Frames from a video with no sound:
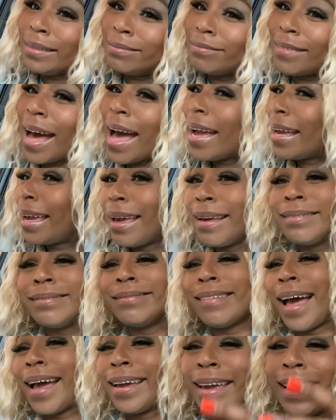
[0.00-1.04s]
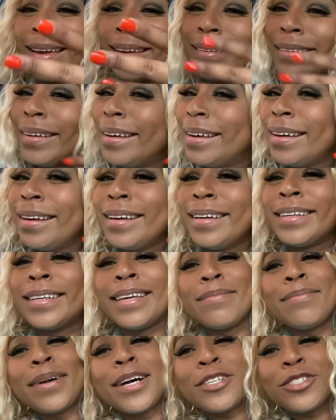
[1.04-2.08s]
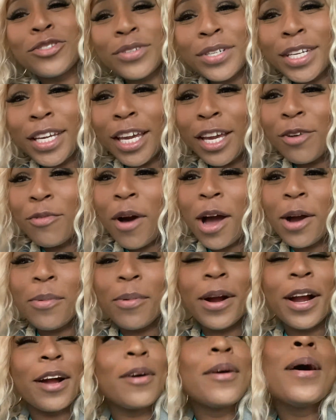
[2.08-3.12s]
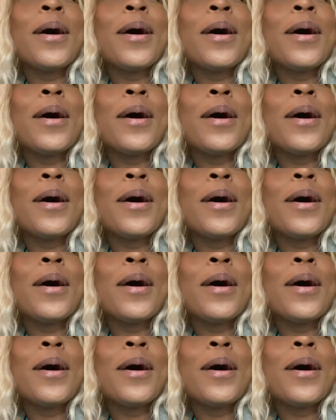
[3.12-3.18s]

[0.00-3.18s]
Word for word: i can't i can't get my drink and walk around